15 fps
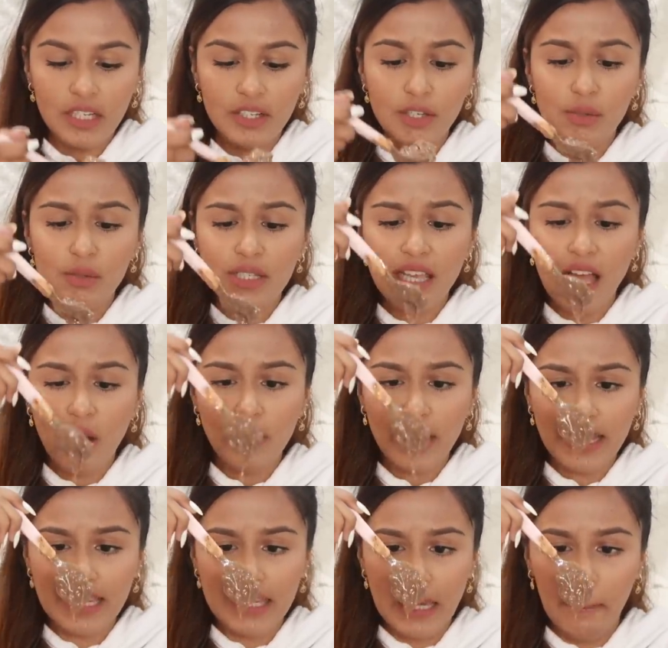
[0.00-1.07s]
Do you see how like
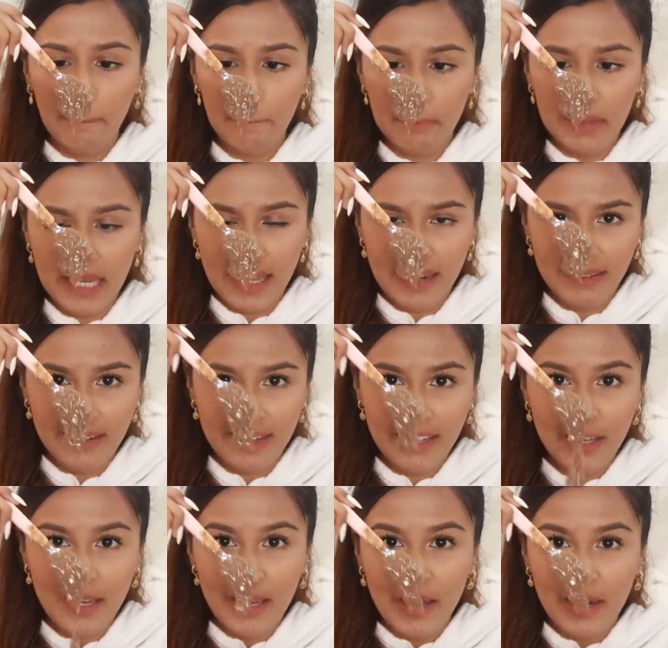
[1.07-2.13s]
lumpy and
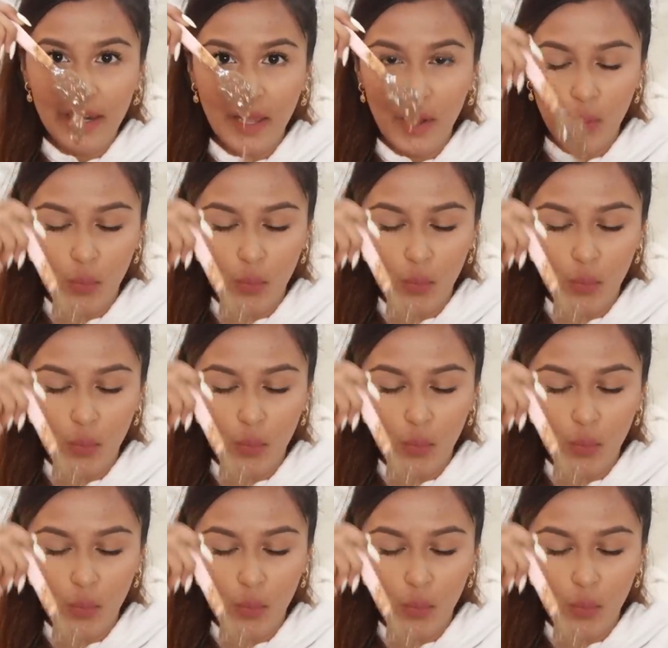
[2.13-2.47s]
like